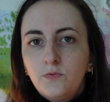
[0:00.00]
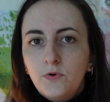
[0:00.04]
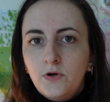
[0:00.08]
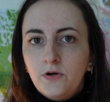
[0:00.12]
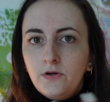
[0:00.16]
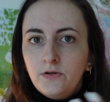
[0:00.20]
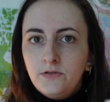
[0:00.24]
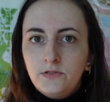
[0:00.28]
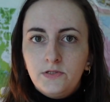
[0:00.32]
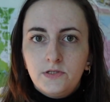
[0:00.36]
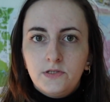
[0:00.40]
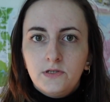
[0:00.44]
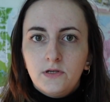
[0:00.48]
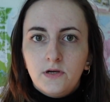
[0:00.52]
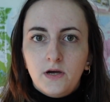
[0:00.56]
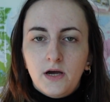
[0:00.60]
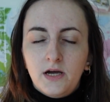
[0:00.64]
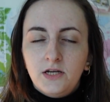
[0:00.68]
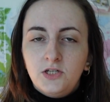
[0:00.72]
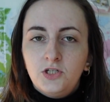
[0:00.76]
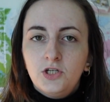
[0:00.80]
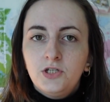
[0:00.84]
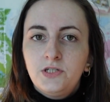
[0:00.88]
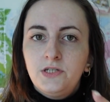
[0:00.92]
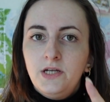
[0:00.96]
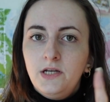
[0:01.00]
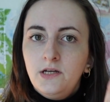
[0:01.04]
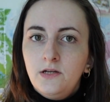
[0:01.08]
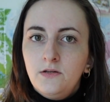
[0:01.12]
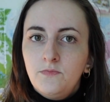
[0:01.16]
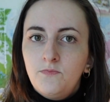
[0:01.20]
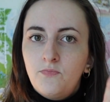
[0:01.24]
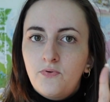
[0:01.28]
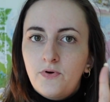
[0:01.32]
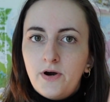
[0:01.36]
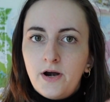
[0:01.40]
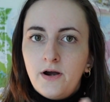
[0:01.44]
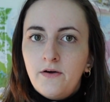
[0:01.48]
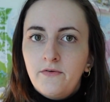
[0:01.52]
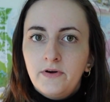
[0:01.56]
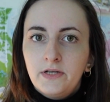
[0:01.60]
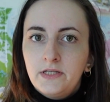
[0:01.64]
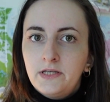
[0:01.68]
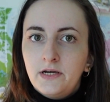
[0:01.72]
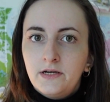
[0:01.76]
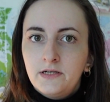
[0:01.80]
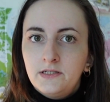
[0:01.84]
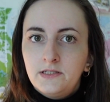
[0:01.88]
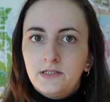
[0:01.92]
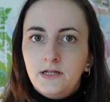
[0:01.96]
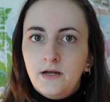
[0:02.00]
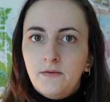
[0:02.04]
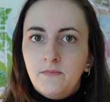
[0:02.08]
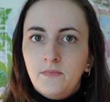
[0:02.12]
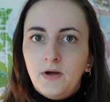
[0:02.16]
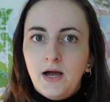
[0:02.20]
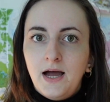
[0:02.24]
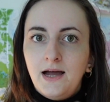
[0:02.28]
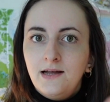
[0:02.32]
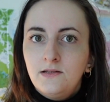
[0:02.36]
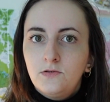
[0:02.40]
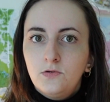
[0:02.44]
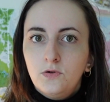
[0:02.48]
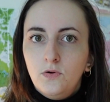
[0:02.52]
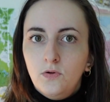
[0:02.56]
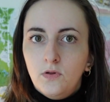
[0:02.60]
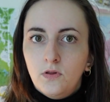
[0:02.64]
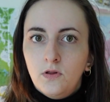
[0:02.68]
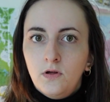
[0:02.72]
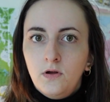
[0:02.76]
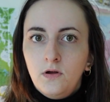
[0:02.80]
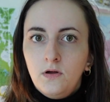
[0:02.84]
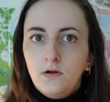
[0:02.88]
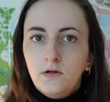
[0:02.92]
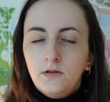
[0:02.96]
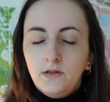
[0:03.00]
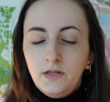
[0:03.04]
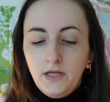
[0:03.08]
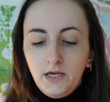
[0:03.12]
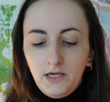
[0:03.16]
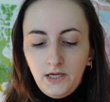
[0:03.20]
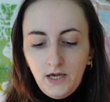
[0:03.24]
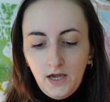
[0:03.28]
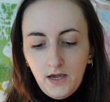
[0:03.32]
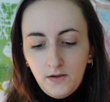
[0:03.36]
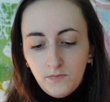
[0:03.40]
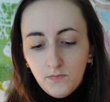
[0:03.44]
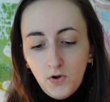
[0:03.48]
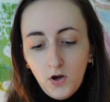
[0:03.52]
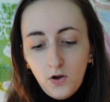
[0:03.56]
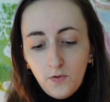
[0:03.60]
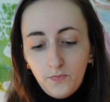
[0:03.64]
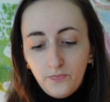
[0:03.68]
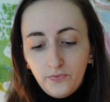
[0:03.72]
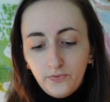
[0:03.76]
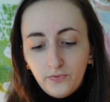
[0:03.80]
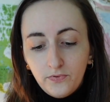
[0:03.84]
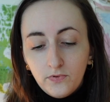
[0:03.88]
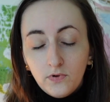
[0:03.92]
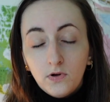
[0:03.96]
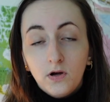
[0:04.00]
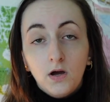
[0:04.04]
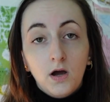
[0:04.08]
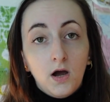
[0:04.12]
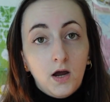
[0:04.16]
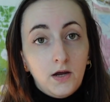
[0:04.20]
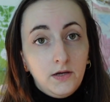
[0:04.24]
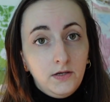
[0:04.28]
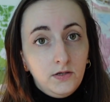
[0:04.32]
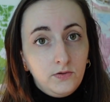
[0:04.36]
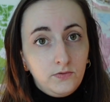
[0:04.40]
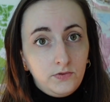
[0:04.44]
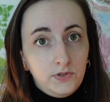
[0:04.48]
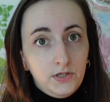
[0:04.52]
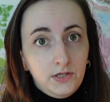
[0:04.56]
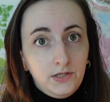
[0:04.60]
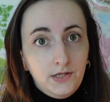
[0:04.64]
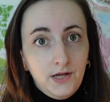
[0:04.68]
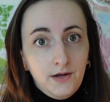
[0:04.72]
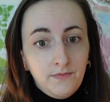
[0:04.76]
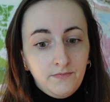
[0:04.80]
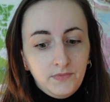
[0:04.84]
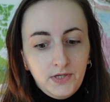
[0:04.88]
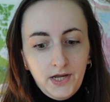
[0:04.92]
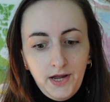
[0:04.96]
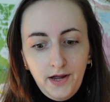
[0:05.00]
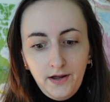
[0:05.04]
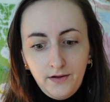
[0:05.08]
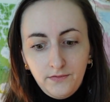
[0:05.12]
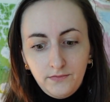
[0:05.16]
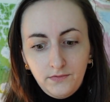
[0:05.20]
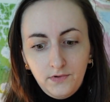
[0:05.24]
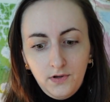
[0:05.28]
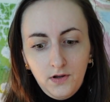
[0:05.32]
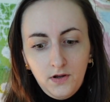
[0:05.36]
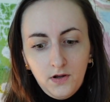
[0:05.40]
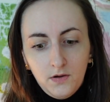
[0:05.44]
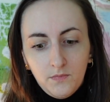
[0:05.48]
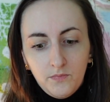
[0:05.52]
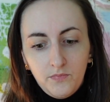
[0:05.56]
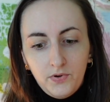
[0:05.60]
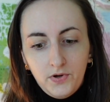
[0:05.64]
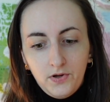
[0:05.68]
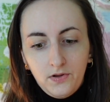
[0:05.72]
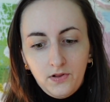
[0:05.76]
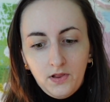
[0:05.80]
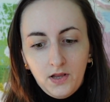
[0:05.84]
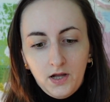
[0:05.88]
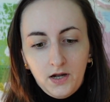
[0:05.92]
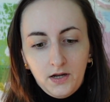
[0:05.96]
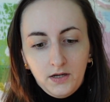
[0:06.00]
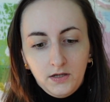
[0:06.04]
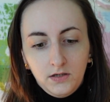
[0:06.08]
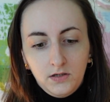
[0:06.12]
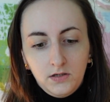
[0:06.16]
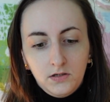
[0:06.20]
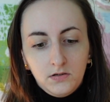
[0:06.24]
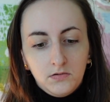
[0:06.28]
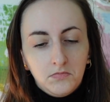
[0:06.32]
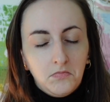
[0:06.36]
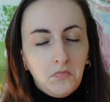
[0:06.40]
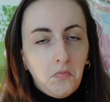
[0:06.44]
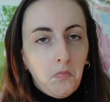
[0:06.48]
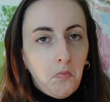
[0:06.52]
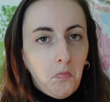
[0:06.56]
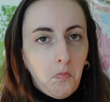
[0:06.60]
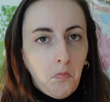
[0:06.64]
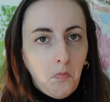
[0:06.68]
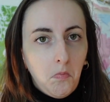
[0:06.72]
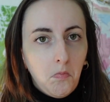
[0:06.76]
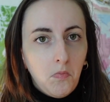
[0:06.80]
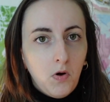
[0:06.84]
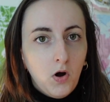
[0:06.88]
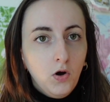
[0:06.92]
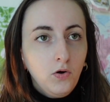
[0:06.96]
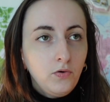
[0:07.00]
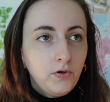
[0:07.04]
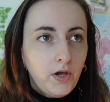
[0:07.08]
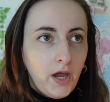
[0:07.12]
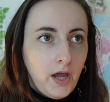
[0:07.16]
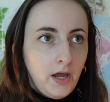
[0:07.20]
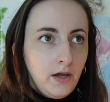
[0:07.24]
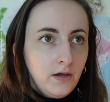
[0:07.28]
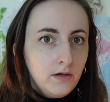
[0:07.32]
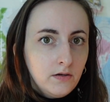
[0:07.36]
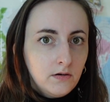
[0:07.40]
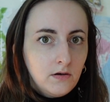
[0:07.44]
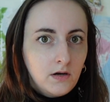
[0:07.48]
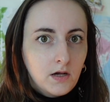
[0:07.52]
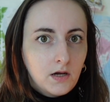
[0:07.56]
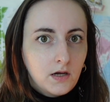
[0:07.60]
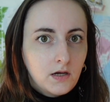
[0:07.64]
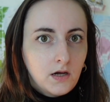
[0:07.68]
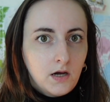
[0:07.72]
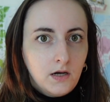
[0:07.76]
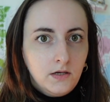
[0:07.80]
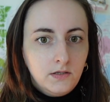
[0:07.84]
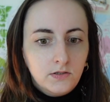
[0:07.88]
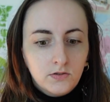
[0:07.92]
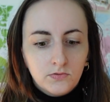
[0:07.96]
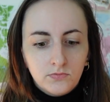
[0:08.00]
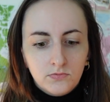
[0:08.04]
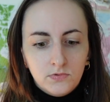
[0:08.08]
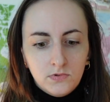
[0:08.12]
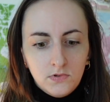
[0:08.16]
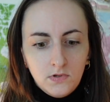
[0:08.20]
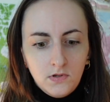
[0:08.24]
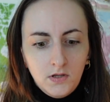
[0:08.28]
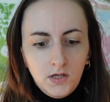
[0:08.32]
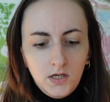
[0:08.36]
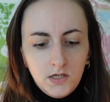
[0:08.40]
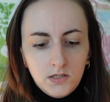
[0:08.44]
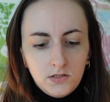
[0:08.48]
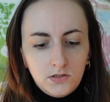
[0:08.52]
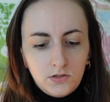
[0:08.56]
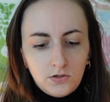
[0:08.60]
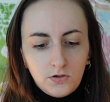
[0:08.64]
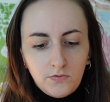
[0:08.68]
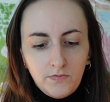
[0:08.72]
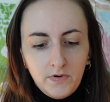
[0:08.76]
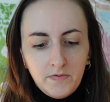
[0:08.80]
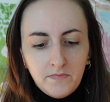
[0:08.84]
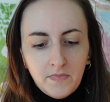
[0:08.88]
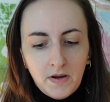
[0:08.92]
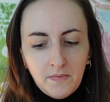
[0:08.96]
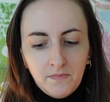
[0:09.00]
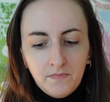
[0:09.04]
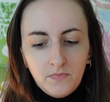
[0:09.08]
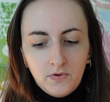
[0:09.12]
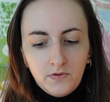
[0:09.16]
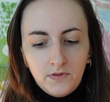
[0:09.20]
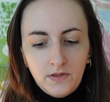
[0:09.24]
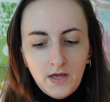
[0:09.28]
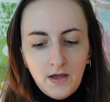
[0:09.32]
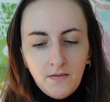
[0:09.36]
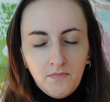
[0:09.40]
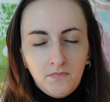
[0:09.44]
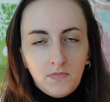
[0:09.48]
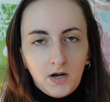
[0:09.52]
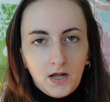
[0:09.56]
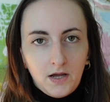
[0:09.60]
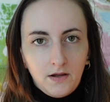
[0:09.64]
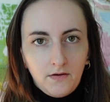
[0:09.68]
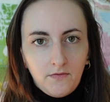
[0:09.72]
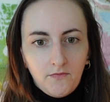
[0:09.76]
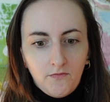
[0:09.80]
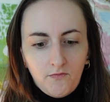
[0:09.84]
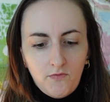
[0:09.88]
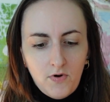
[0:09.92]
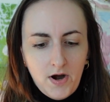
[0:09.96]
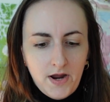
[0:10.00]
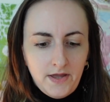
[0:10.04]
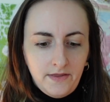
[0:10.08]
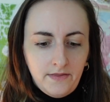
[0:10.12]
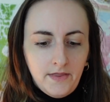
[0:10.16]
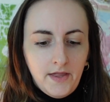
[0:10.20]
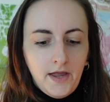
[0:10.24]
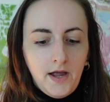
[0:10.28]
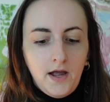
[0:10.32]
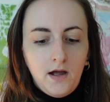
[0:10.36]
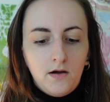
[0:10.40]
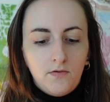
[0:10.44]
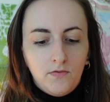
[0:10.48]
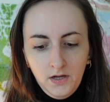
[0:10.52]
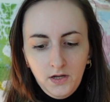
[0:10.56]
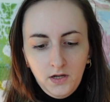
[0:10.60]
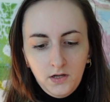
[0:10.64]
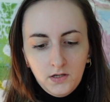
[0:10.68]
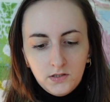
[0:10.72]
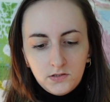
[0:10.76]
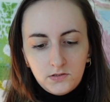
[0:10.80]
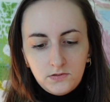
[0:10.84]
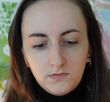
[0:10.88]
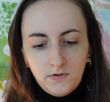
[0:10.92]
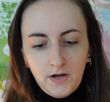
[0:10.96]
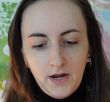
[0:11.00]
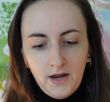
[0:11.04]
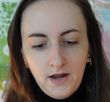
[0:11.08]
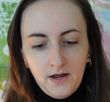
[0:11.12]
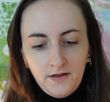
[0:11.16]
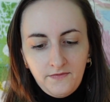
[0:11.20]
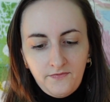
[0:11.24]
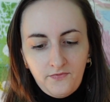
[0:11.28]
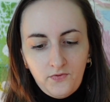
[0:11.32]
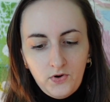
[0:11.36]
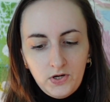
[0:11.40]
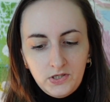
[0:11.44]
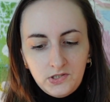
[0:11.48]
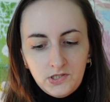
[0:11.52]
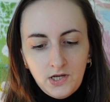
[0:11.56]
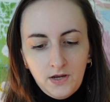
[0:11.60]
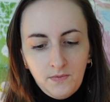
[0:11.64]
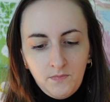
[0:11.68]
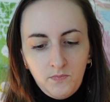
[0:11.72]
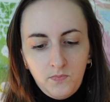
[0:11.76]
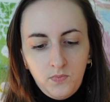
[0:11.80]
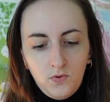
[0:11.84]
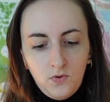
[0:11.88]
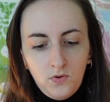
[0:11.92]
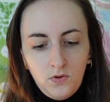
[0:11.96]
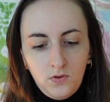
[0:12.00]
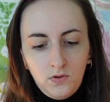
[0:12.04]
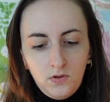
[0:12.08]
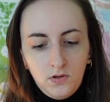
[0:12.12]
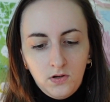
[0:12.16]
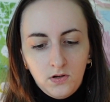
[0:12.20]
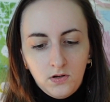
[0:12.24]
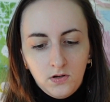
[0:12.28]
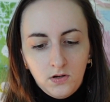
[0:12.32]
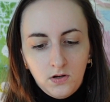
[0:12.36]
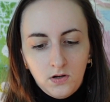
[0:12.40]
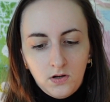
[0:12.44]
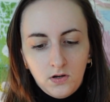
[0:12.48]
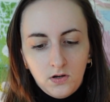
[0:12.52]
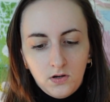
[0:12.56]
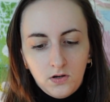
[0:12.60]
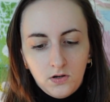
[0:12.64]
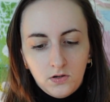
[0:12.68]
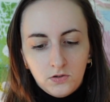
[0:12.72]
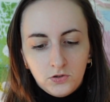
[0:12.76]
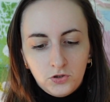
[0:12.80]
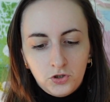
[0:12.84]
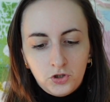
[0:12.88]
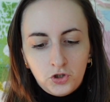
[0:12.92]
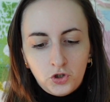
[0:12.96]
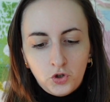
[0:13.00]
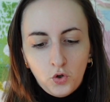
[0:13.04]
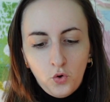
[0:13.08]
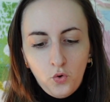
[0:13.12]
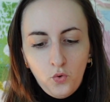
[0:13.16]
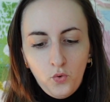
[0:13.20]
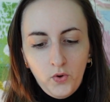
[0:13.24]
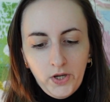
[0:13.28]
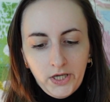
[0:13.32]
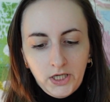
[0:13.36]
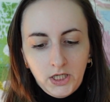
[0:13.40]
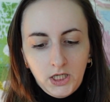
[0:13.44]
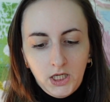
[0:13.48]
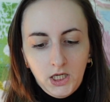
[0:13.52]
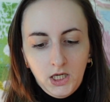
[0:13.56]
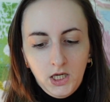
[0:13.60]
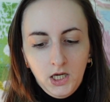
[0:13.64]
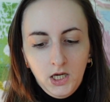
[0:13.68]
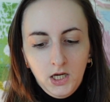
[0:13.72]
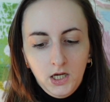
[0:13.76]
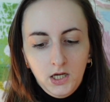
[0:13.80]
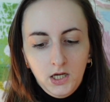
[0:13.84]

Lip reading: words I just didn't prioritize them at all. They came up, I noted them down, but like, okay, like I don't need to remember them like right now. So I had, for example, choeki,